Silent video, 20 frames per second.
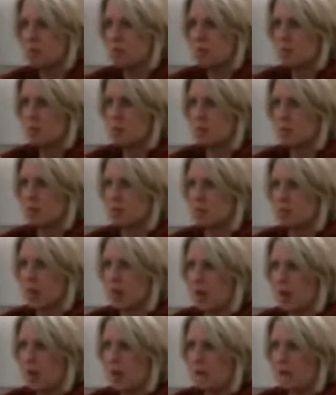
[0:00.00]
things that they
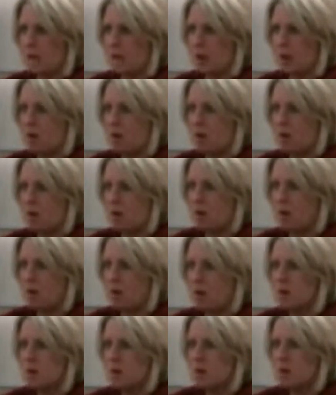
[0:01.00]
have in common.
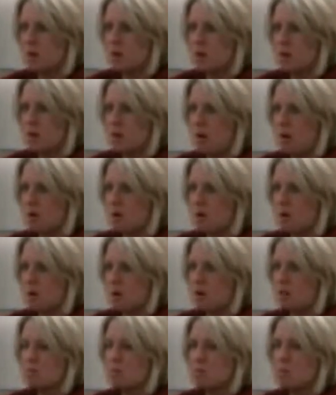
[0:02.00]

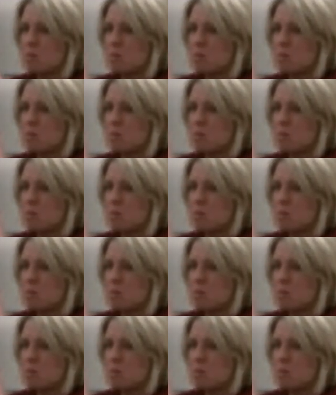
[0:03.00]
Also,